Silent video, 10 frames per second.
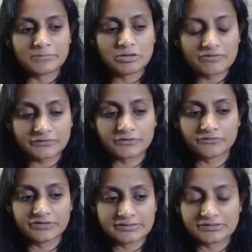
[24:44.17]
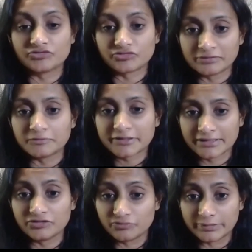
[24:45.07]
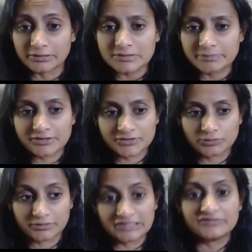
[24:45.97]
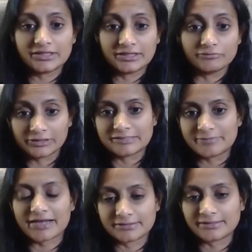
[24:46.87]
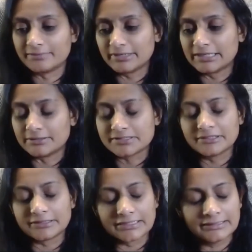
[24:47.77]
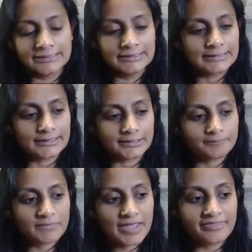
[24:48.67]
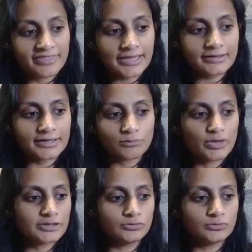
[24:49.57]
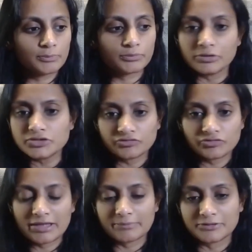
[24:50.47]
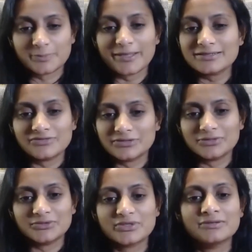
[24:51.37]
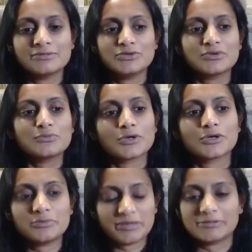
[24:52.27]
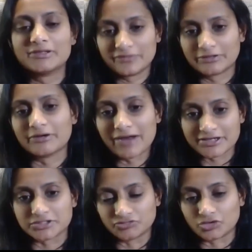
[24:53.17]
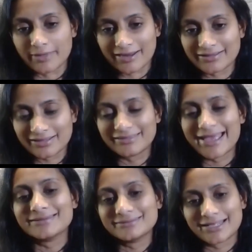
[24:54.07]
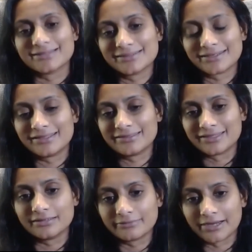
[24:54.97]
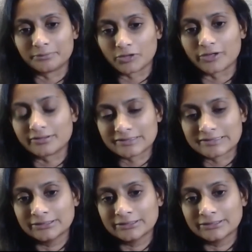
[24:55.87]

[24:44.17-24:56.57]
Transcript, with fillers: You have to have confidence in the framework that you've built because you believe that it relates back to the company ultimately. And then when you approach it from that perspective, you can work with people in a very rational format. And I think that's the key thing around product.